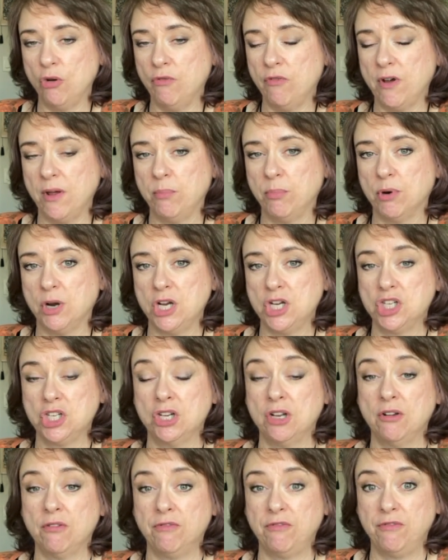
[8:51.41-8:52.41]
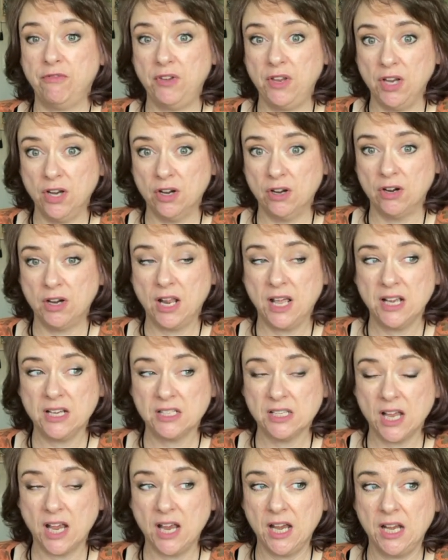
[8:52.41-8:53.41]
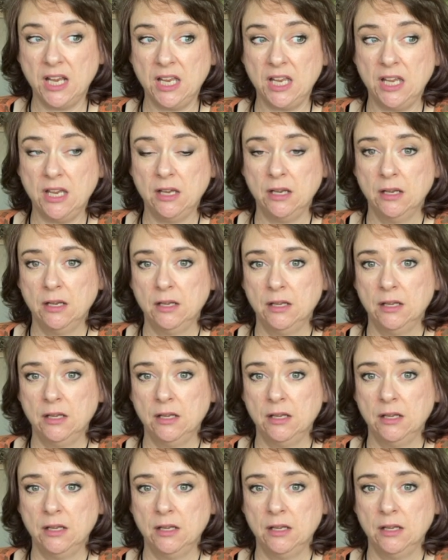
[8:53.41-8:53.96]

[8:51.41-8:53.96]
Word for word: vibration of fear and anxiety